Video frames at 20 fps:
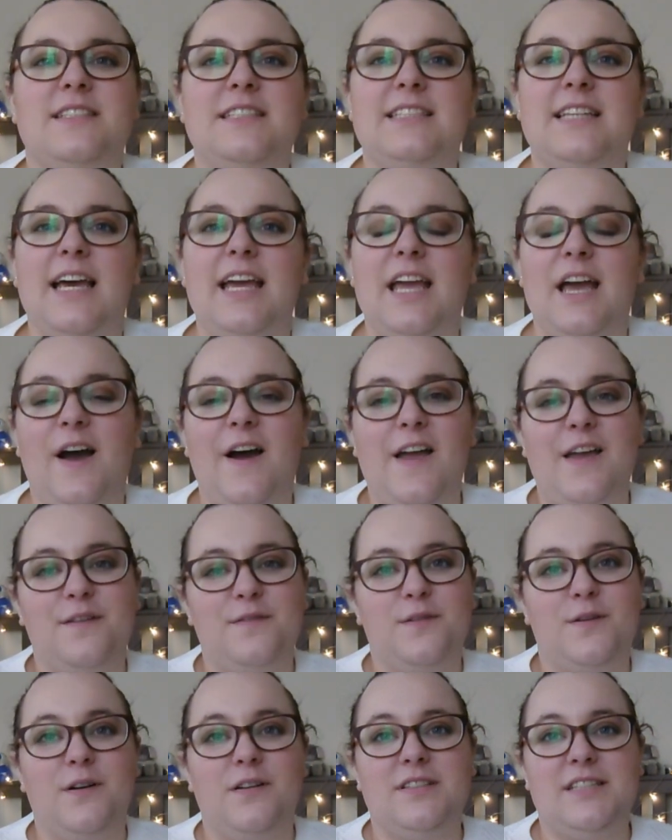Today I
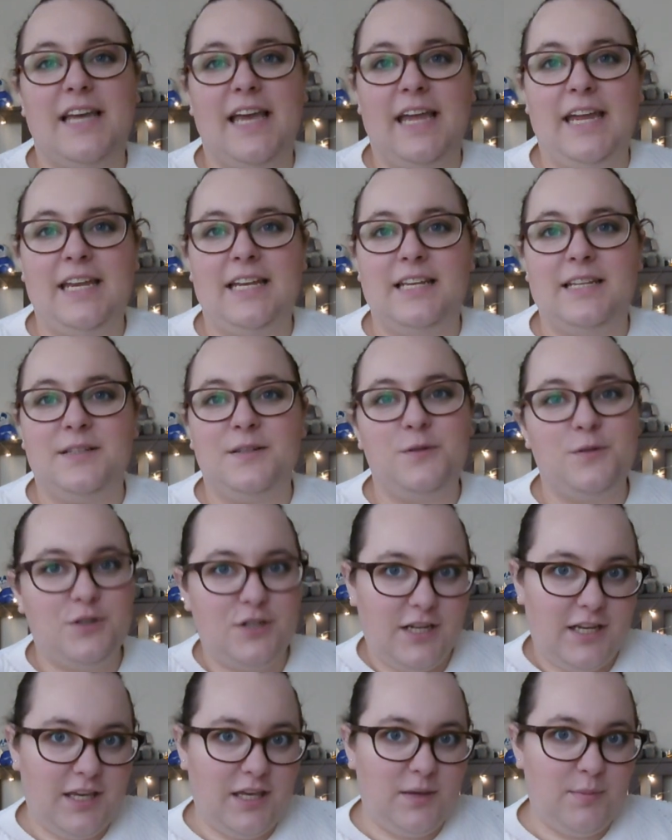have got a little
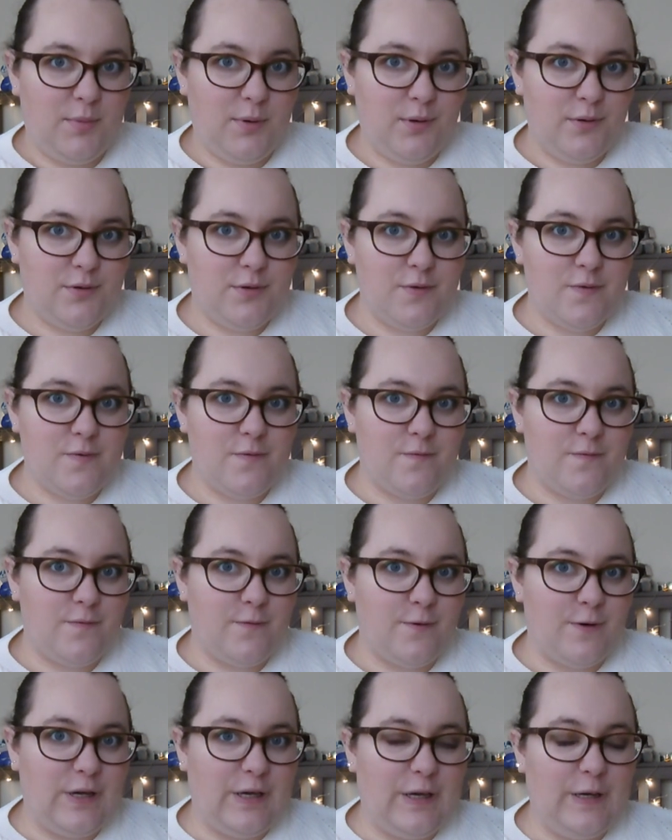cheeky boots haul
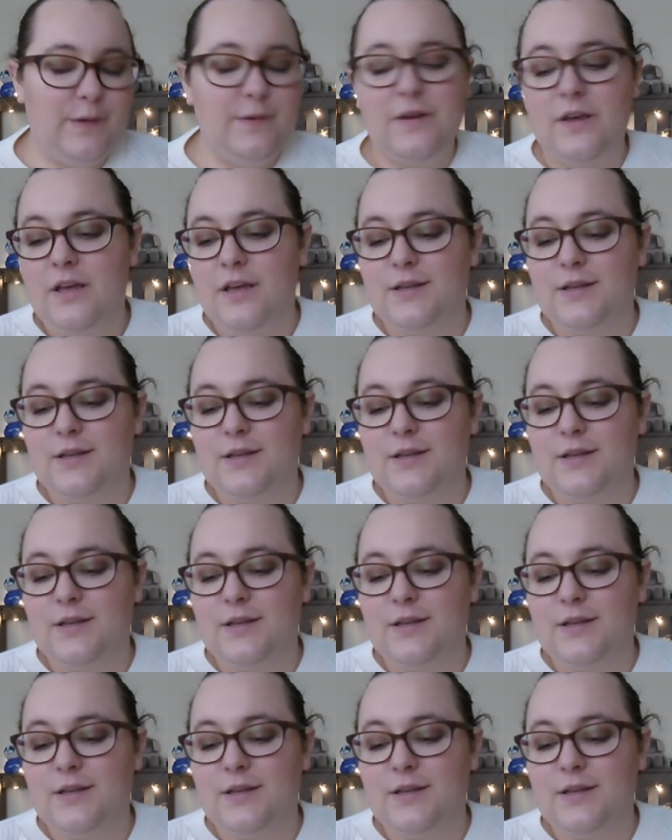for you.